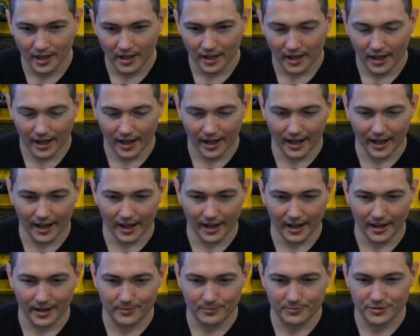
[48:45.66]

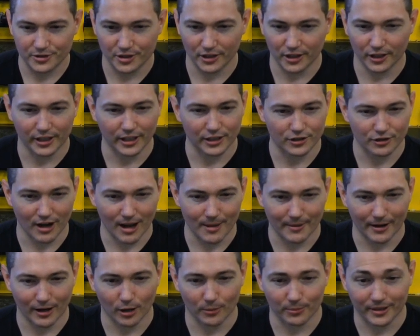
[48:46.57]
uh, so you can try them
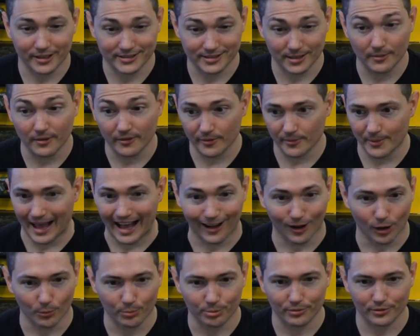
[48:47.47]
at home. Because some of them
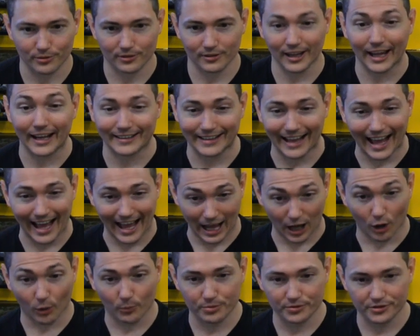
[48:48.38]
help like that
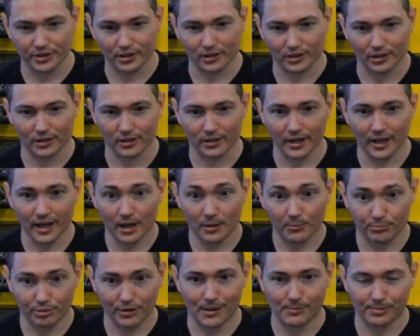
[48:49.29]
helps your
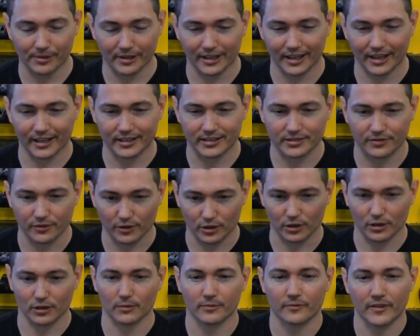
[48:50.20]
preparedness
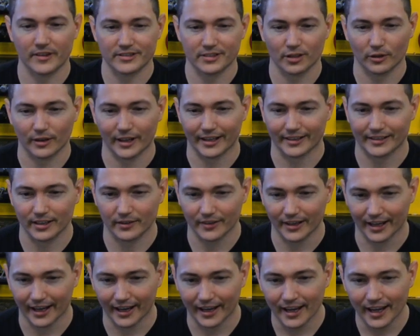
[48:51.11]
for physical
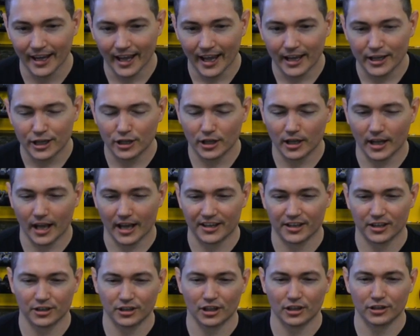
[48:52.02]
activity. You, uh,
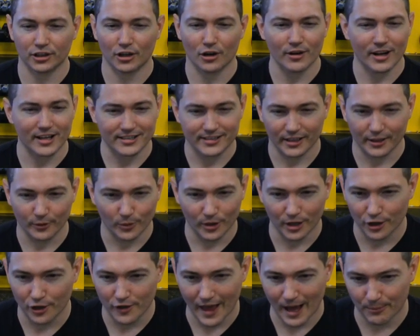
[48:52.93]
you, you don't necessarily want
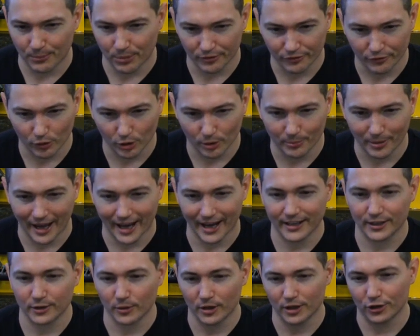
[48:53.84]
to do that before
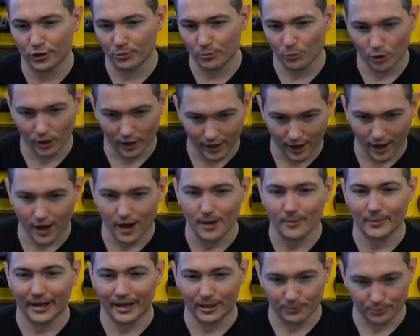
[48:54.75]
bed. You want to do a more
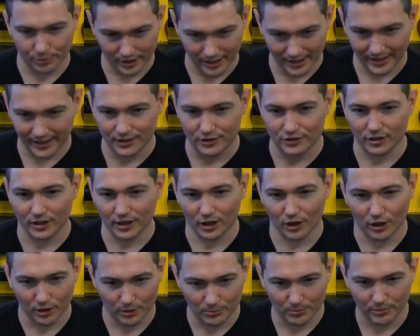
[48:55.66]
calming breathing
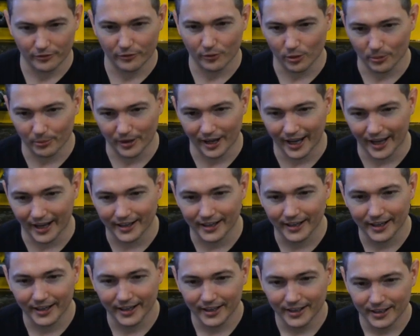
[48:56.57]
drill before bed.
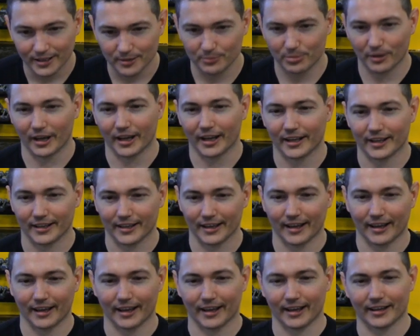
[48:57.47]
But
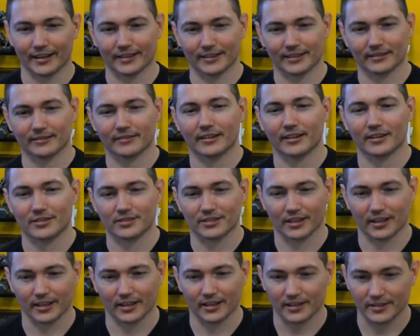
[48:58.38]
uh, there's
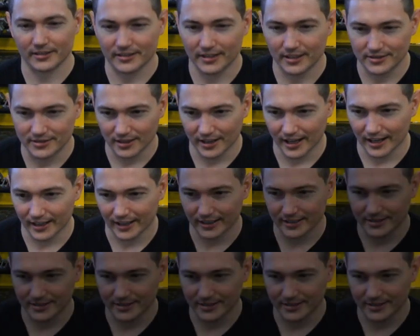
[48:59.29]
a there's a lot of good